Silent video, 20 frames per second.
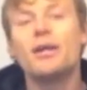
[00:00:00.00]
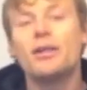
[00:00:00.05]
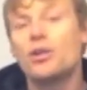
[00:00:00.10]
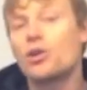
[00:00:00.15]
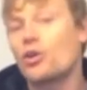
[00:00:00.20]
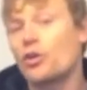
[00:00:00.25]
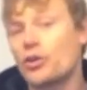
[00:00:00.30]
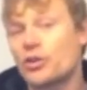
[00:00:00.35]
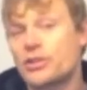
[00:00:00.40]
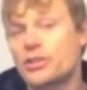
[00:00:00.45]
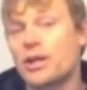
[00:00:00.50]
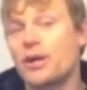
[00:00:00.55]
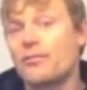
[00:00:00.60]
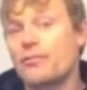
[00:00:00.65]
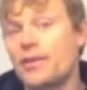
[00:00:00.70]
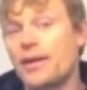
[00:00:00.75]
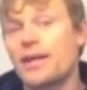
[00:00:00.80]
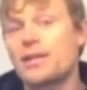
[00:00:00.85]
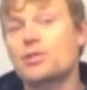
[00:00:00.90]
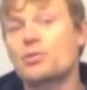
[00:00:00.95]
You got
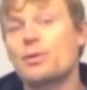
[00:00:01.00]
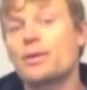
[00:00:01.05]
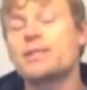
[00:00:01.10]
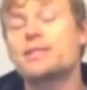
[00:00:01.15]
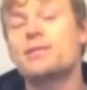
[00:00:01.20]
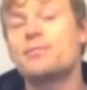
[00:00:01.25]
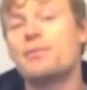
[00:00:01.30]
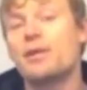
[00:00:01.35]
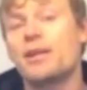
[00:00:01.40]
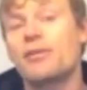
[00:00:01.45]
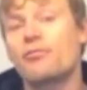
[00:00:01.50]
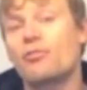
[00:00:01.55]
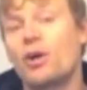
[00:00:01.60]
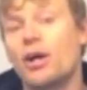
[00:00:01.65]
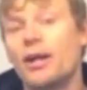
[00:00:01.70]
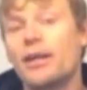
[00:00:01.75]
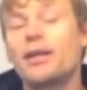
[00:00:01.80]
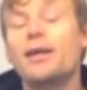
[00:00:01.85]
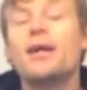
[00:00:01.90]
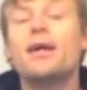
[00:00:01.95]
yourself there, 20-minute
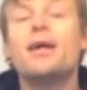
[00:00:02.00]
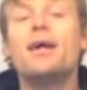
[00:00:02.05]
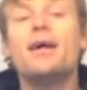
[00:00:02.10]
run.